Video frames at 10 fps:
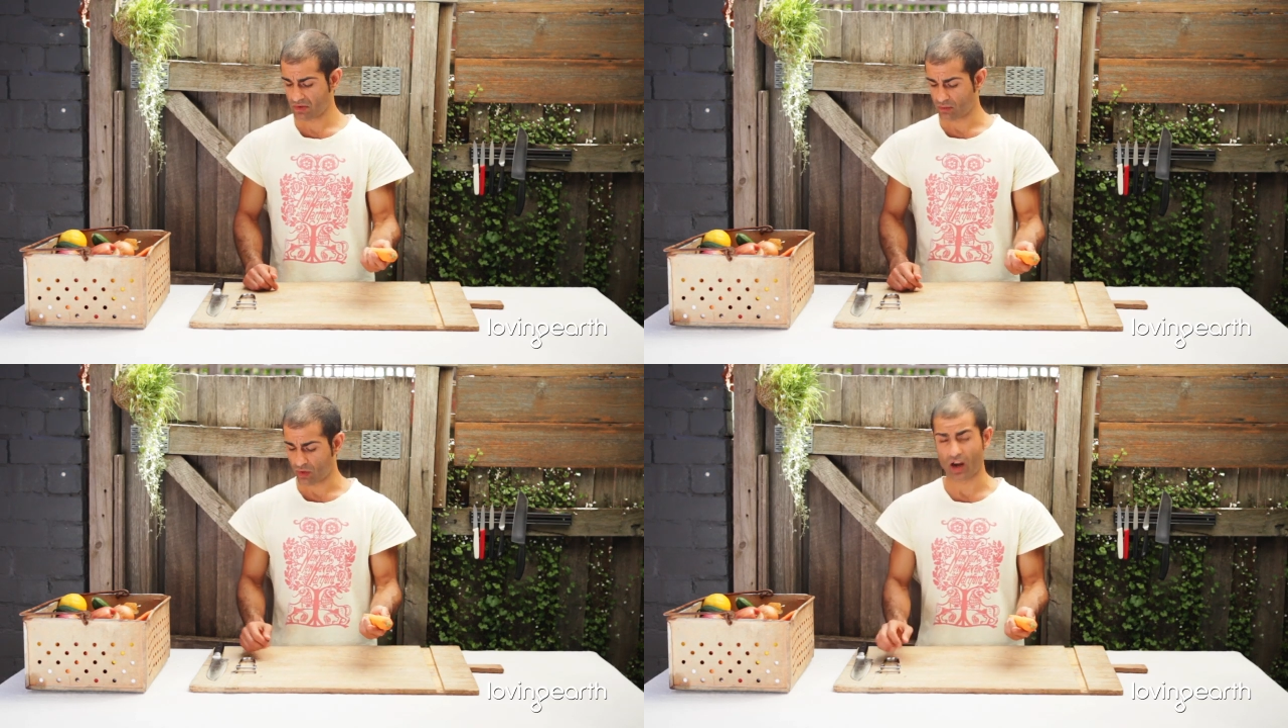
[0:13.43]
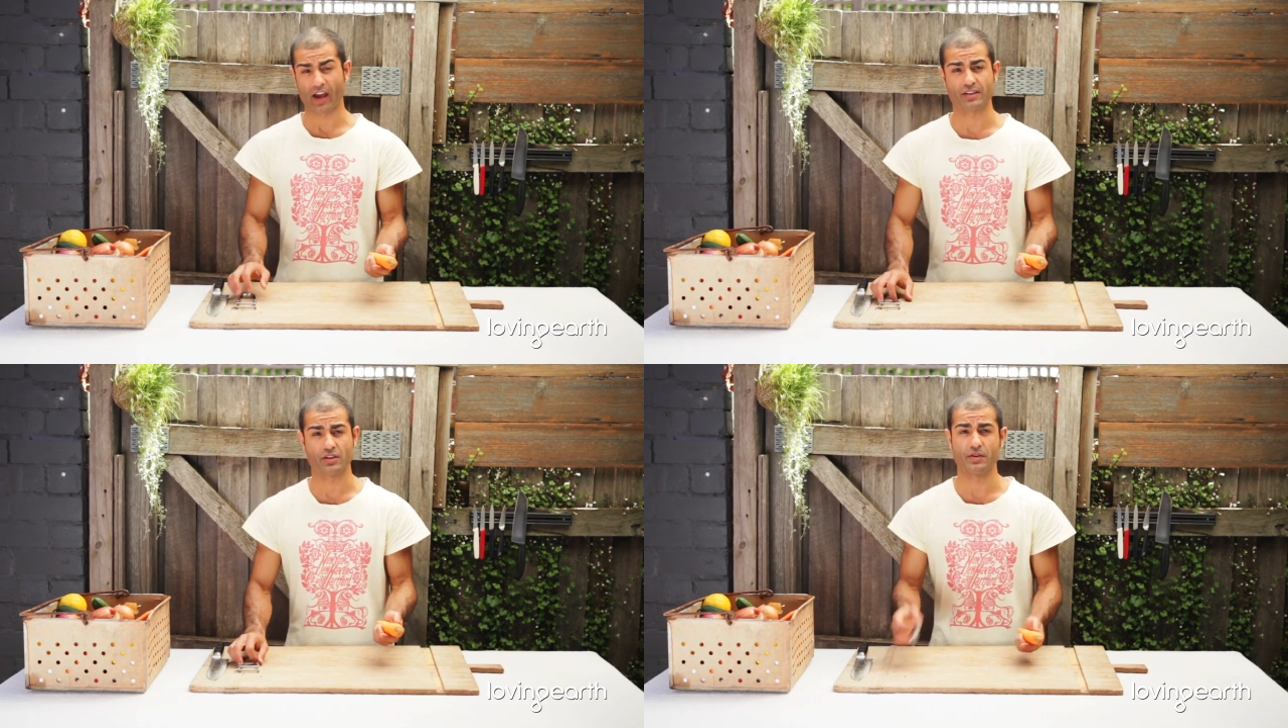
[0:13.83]
what I
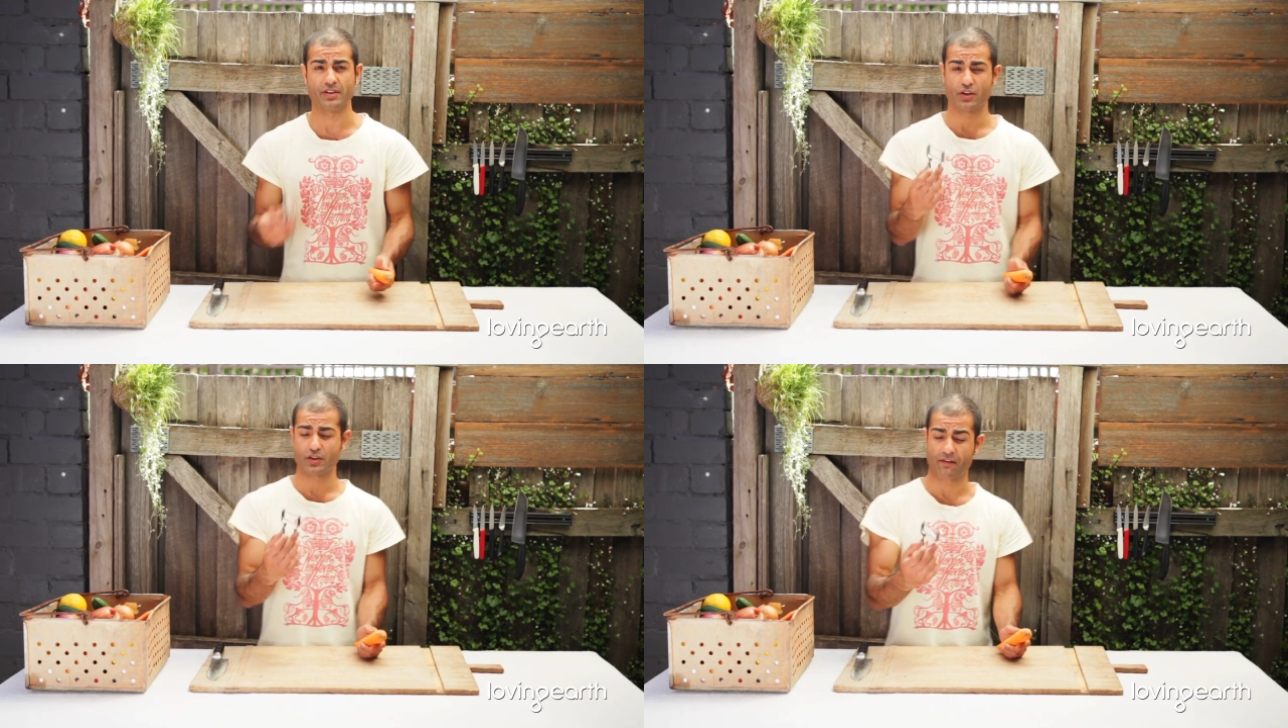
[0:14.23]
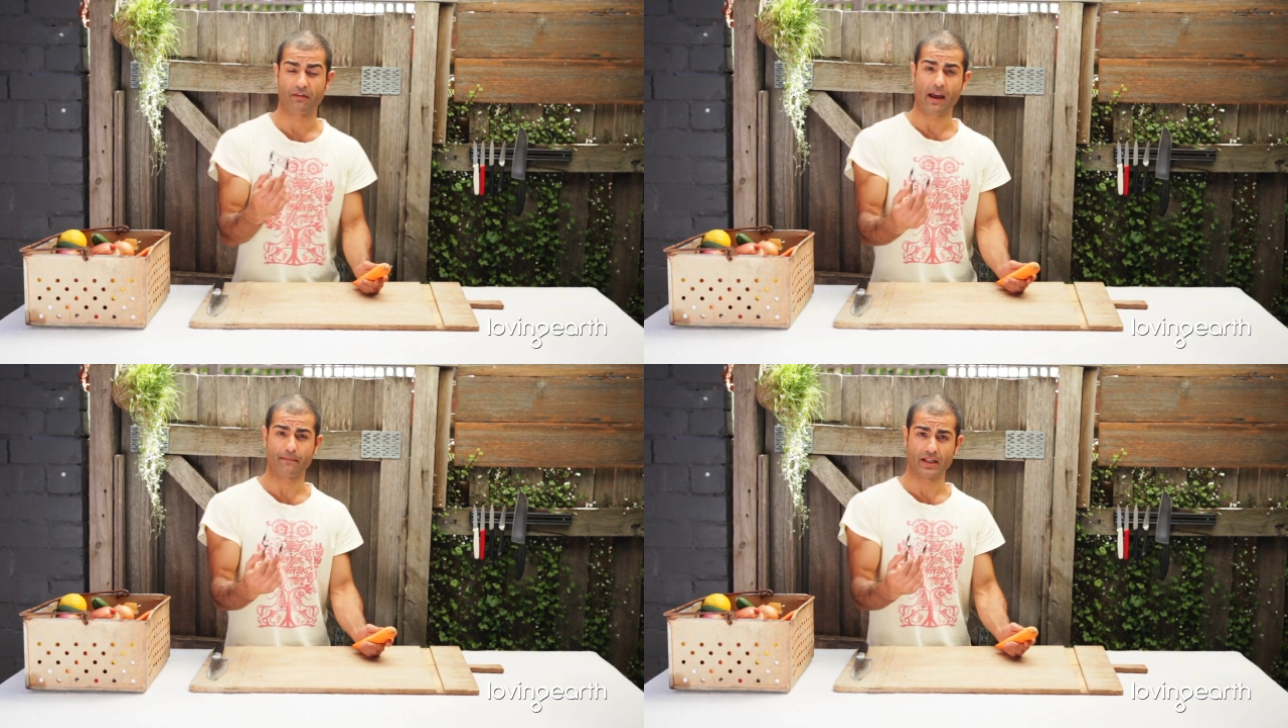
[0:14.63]
like to do is use a
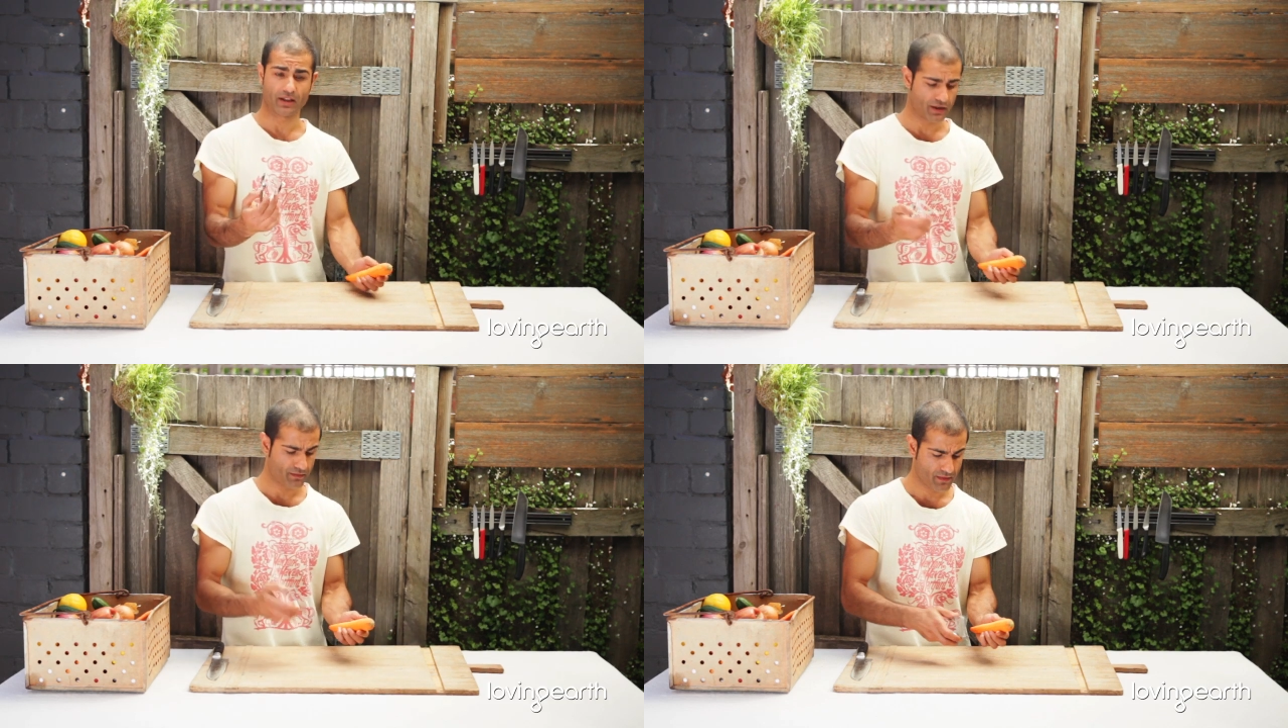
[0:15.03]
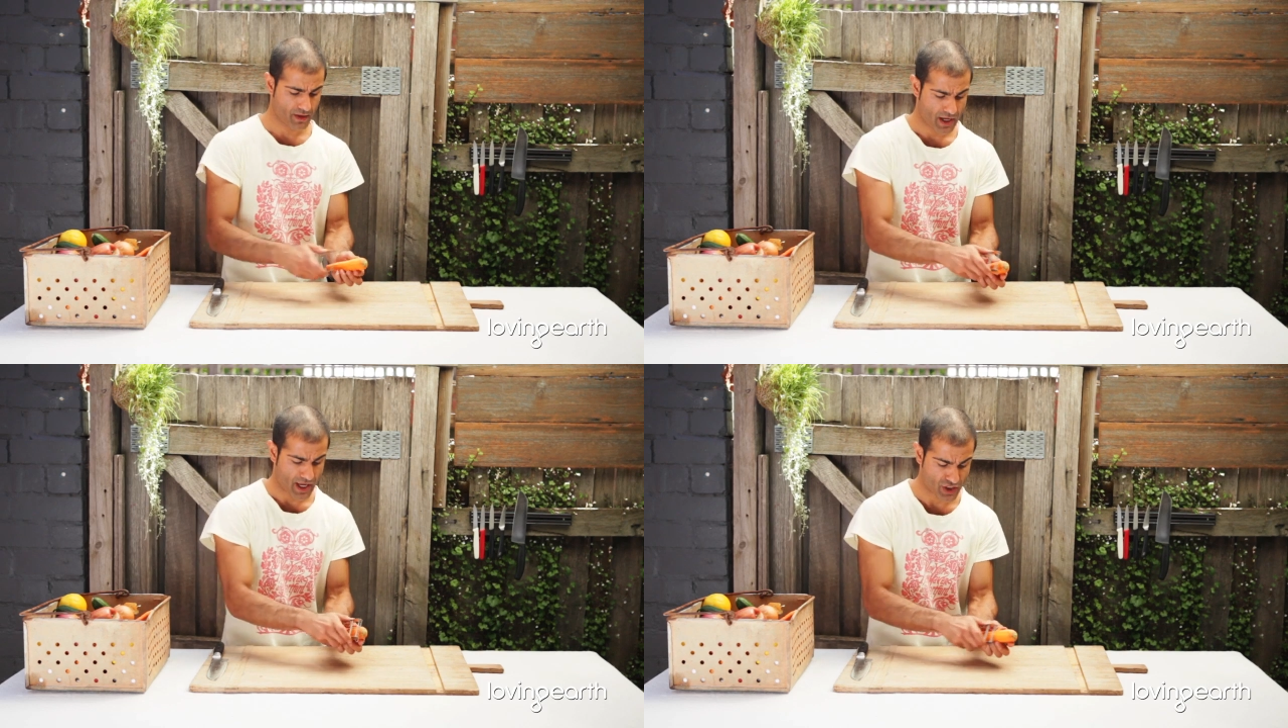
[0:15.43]
flat peeler
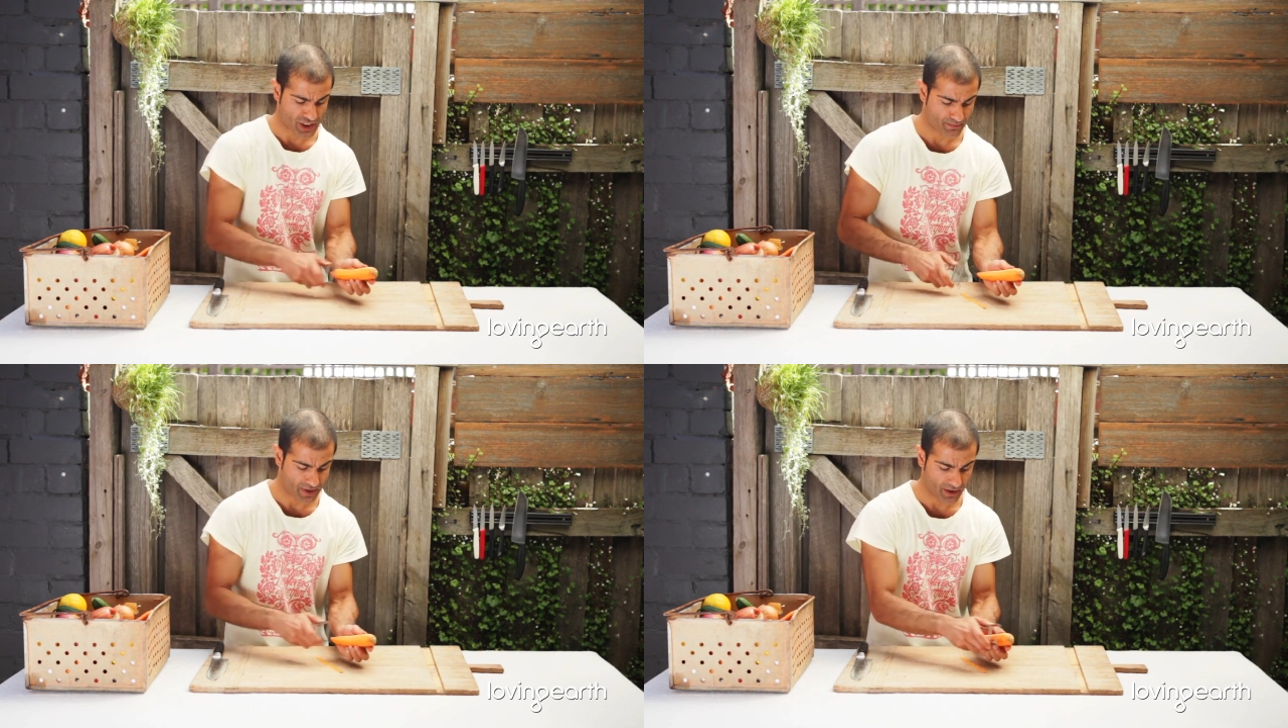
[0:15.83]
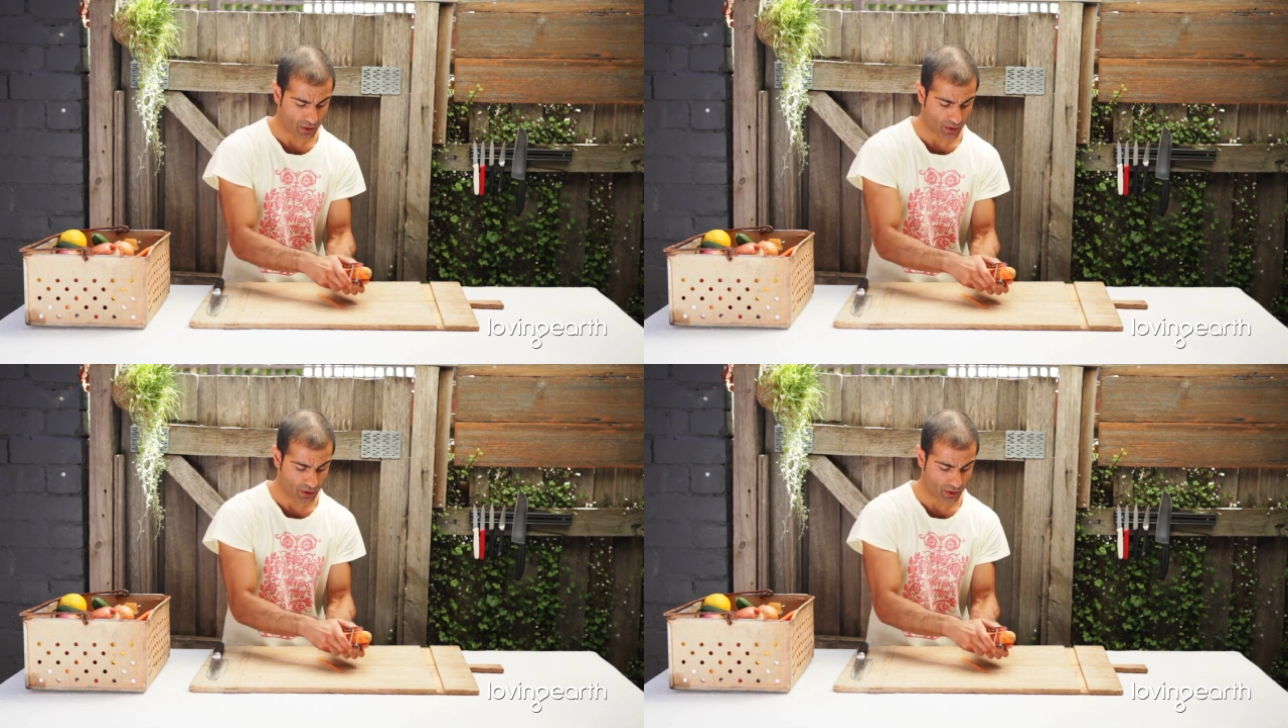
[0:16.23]
and just peel